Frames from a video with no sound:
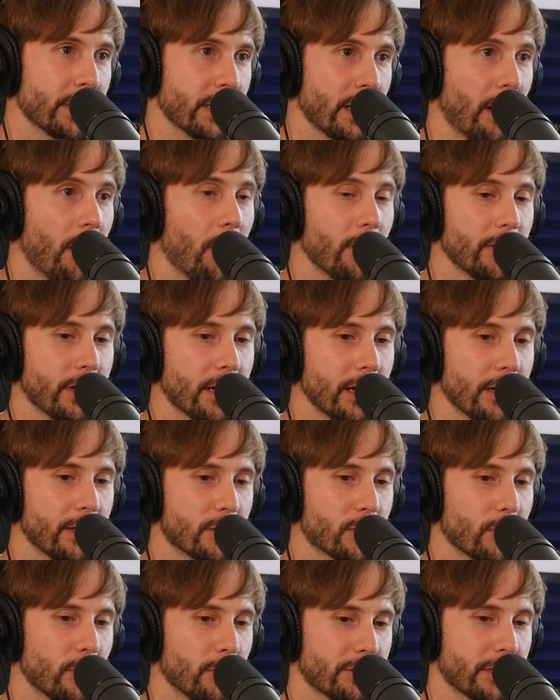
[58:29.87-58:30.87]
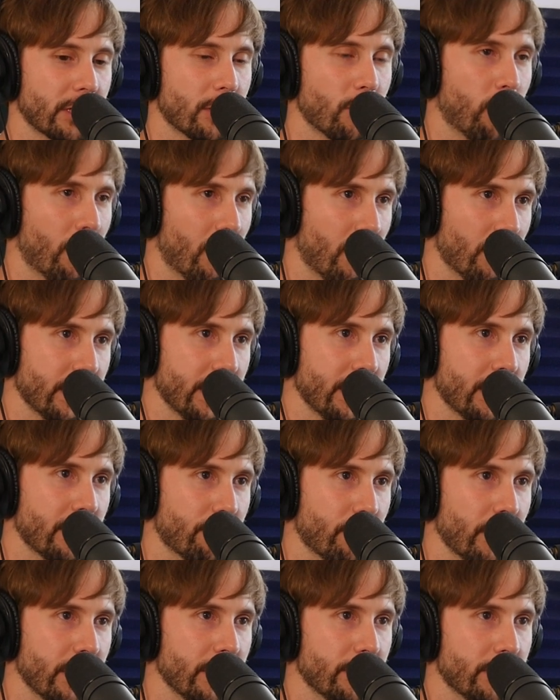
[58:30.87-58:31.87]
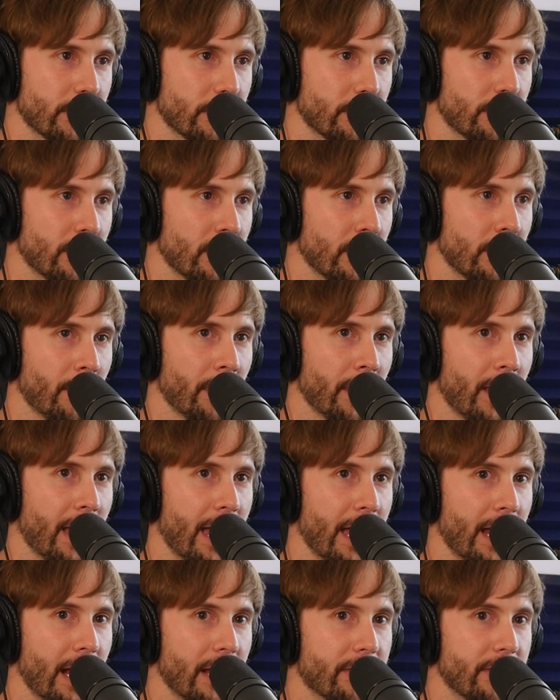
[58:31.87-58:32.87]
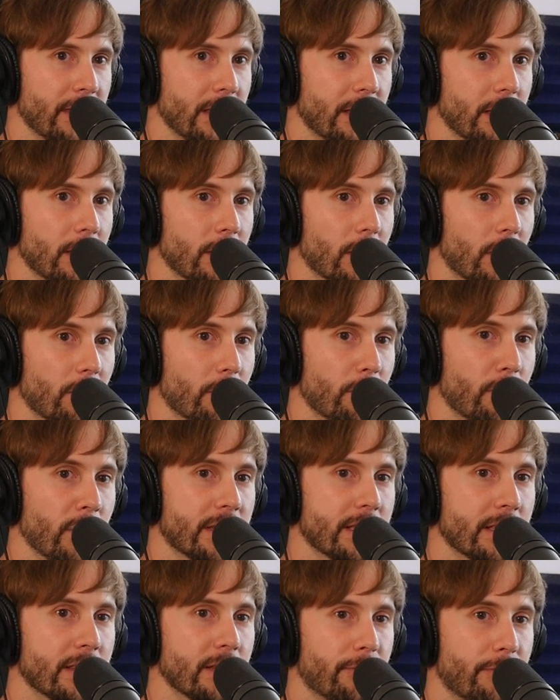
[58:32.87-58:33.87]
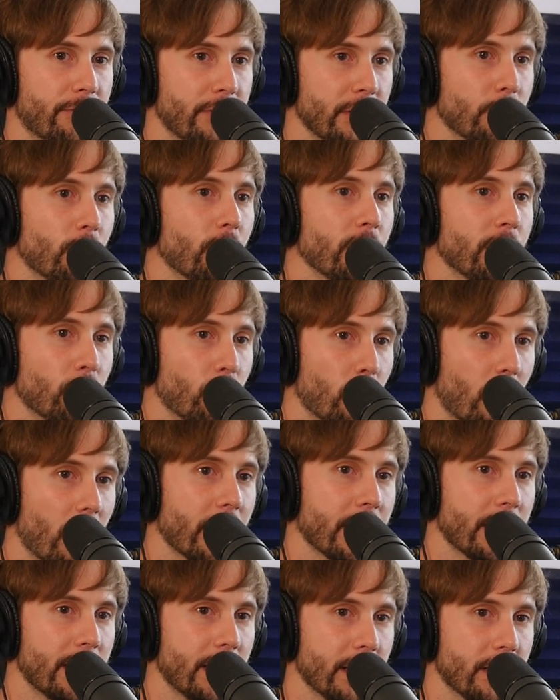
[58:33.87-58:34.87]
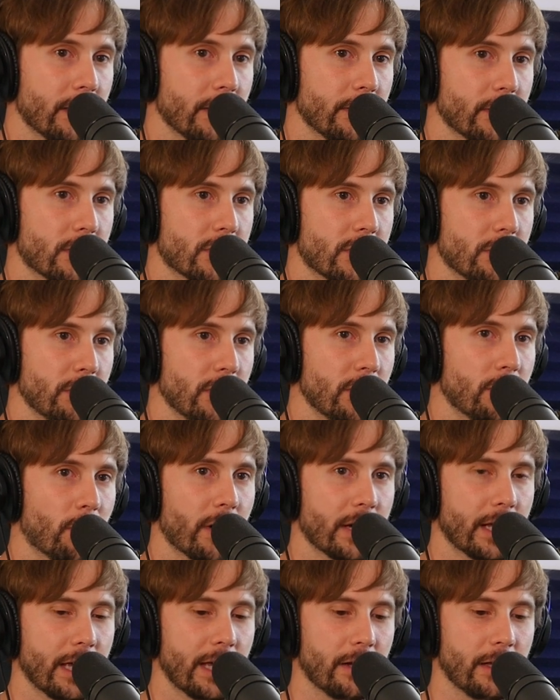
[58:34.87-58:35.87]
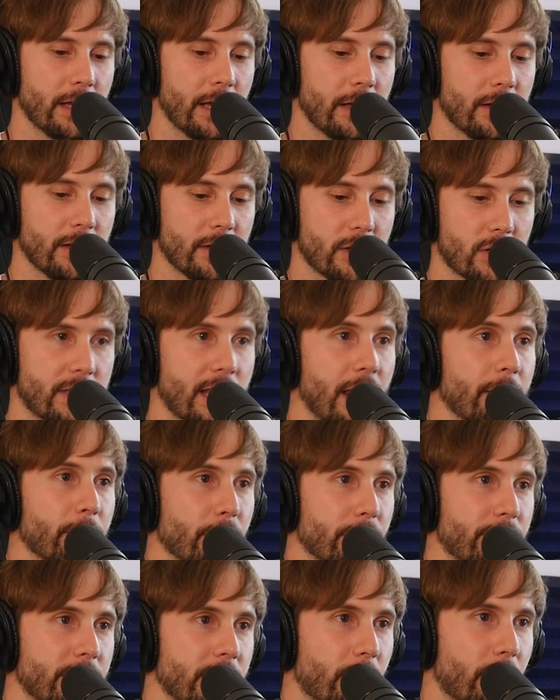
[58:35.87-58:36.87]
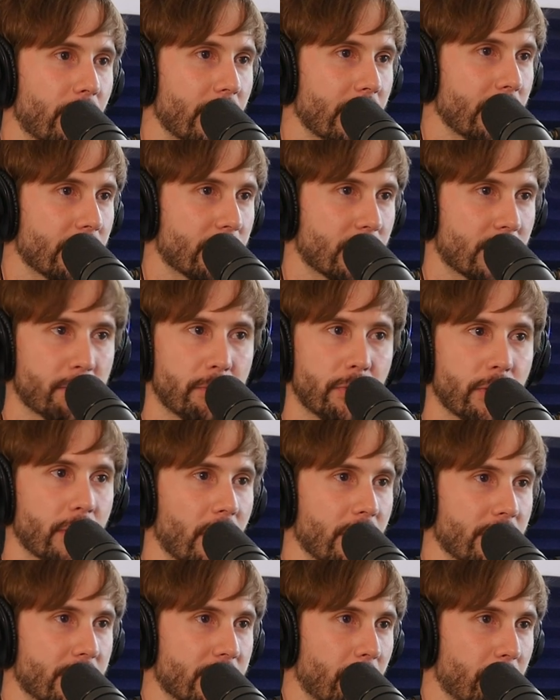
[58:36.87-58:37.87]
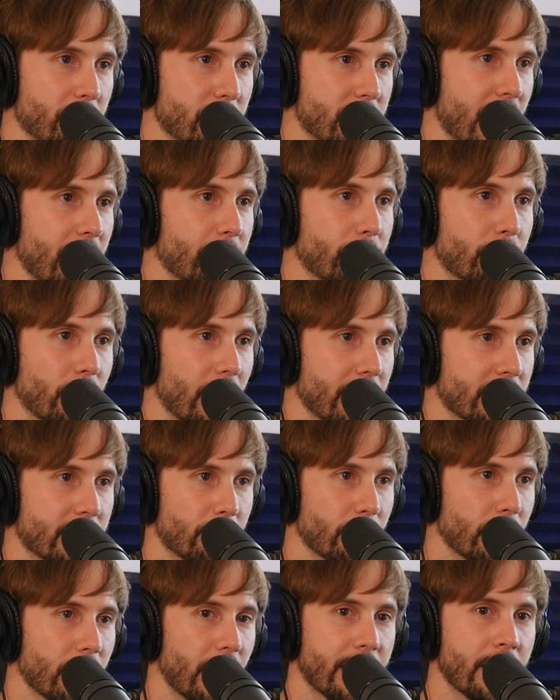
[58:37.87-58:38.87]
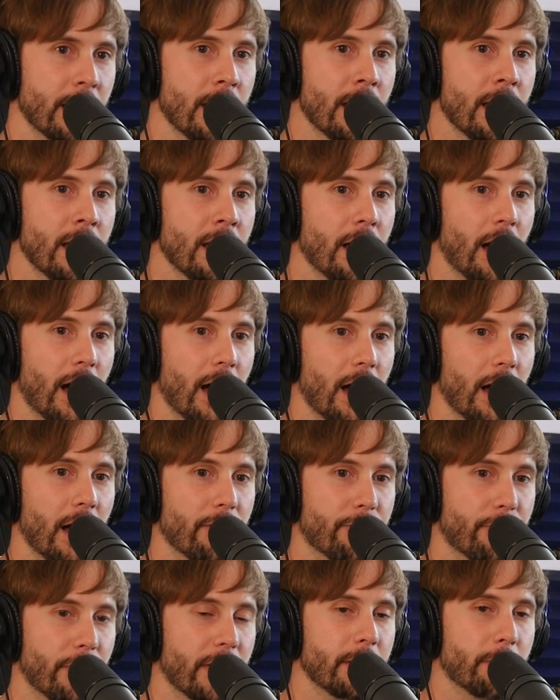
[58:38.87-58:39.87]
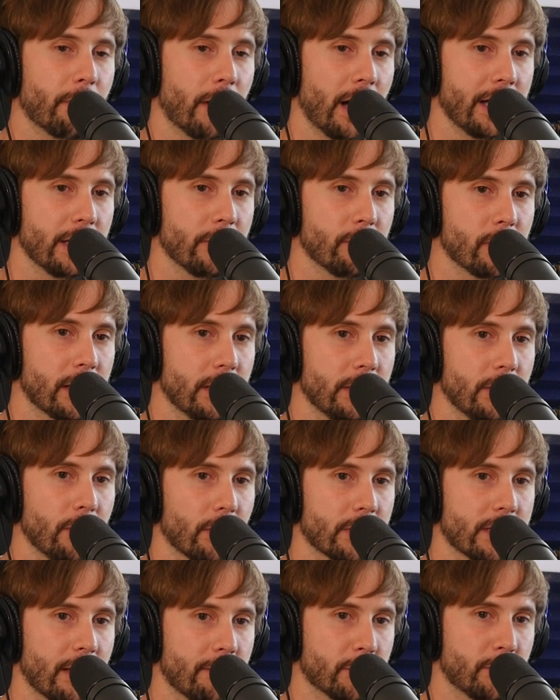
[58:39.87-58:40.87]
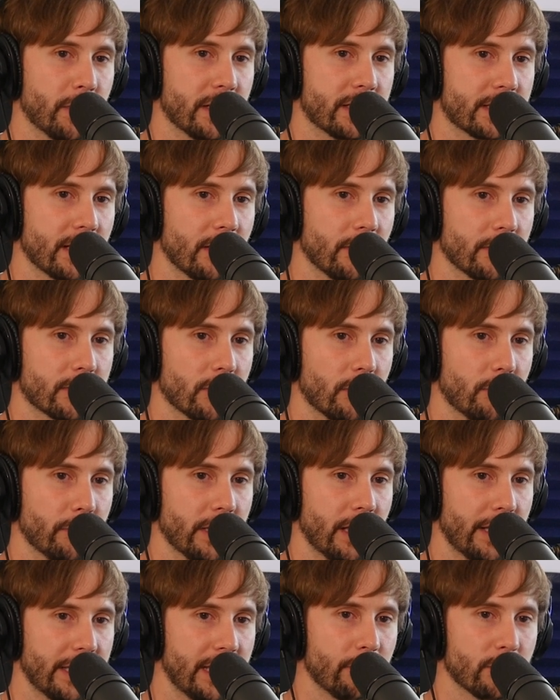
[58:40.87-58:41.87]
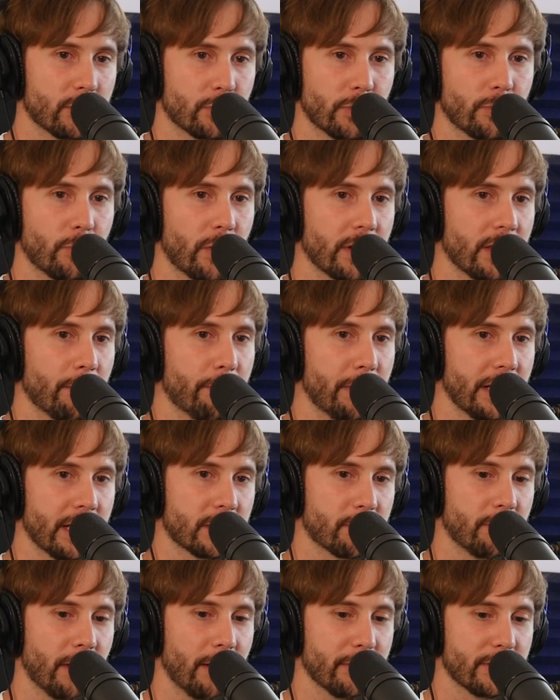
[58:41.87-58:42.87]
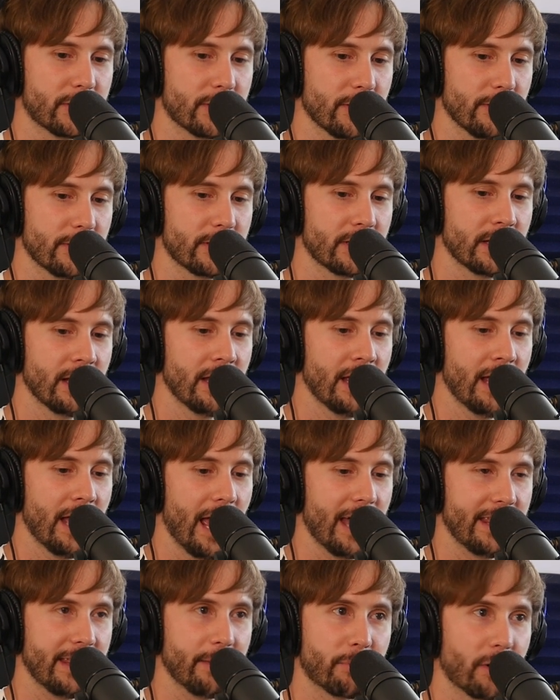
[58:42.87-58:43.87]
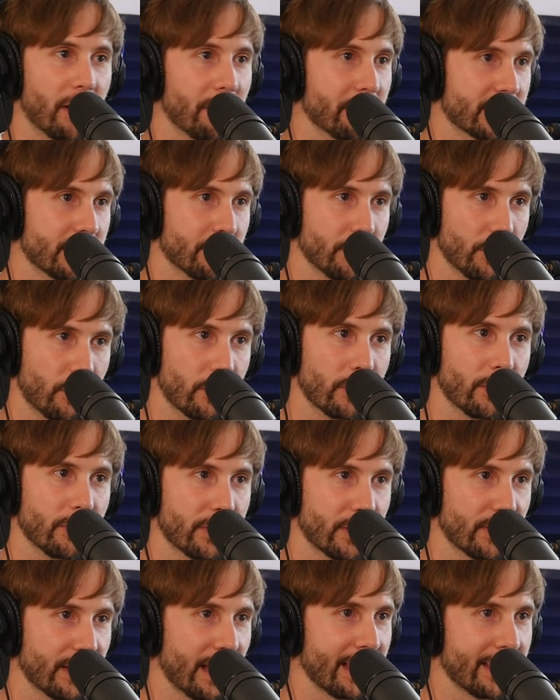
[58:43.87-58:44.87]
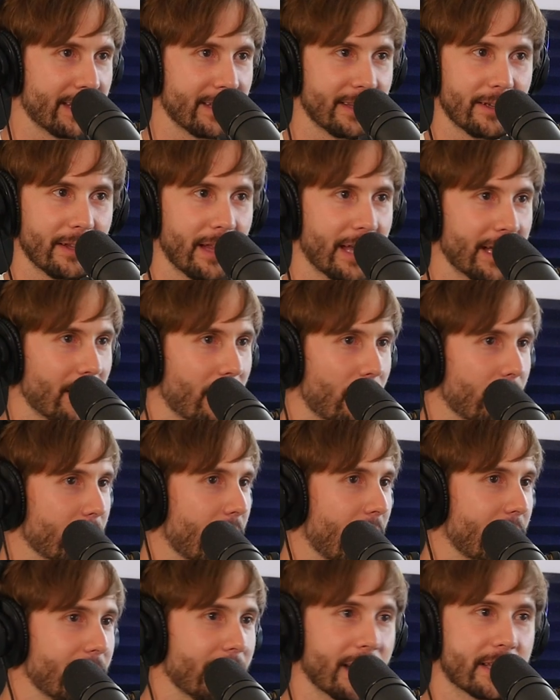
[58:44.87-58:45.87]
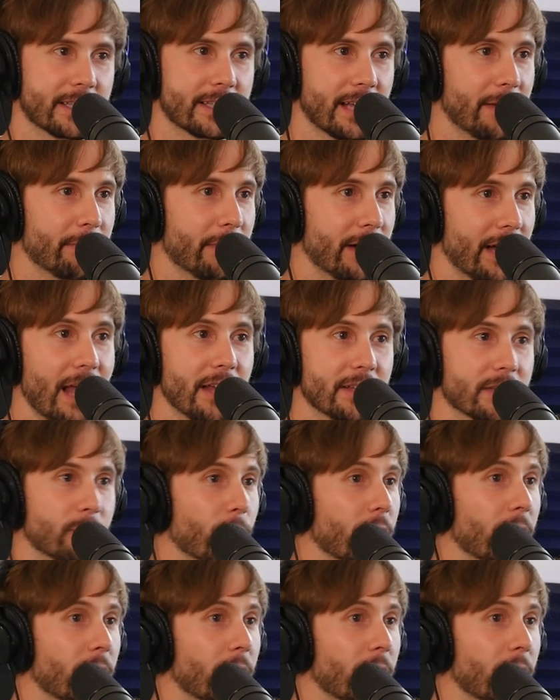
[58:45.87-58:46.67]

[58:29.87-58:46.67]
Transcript: when all you can control is the quality of what you do. Yeah. And I think, you know, within the, you, you want to get a good distributor. You don't want to get it tabled. You don't want to get just put on some table like somewhere. Like uh, a friend of mine who had a New York Times bestseller told me like he was with one of the biggest publishers and they promised him the world. They're like, they're like, yeah. oh yeah, you got signed by us.